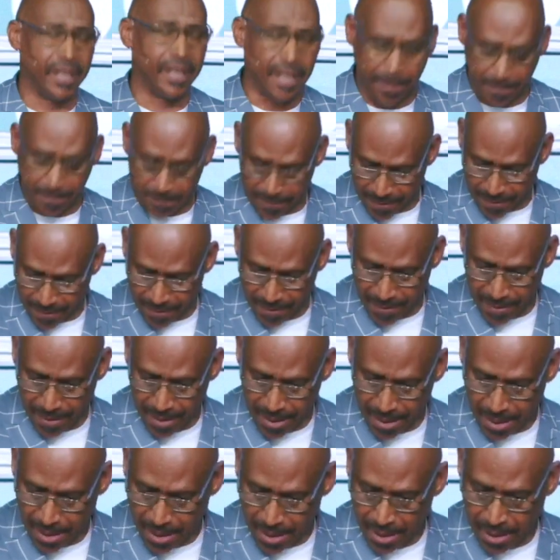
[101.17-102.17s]
up,
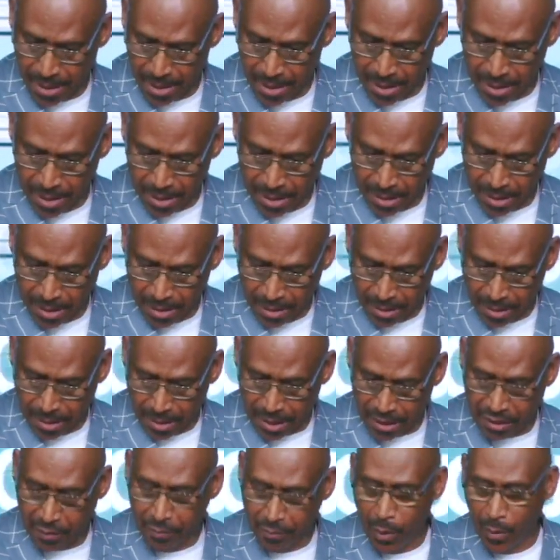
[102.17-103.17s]

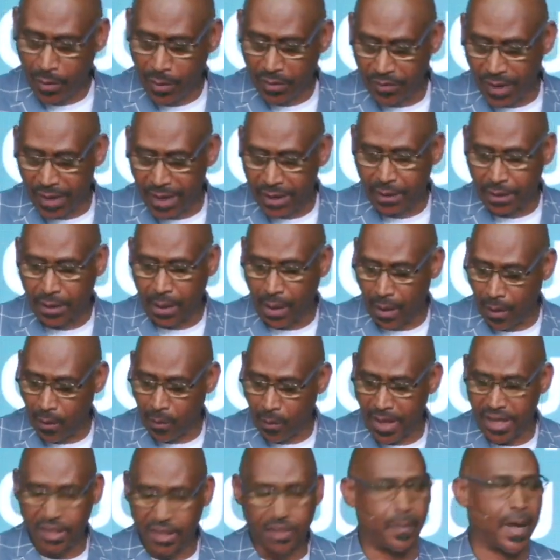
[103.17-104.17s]
is motivated
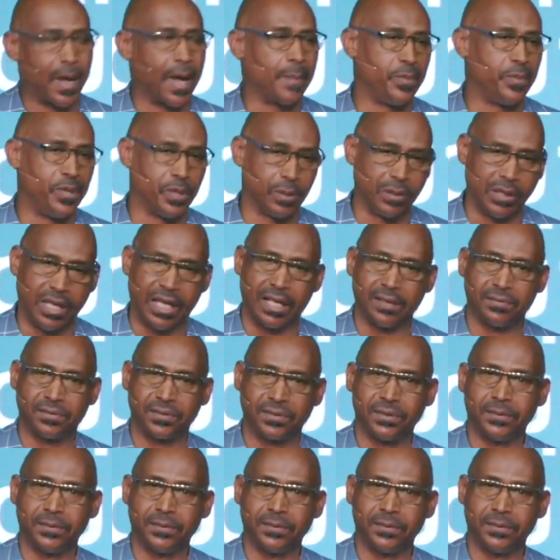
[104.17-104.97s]
always by pure love.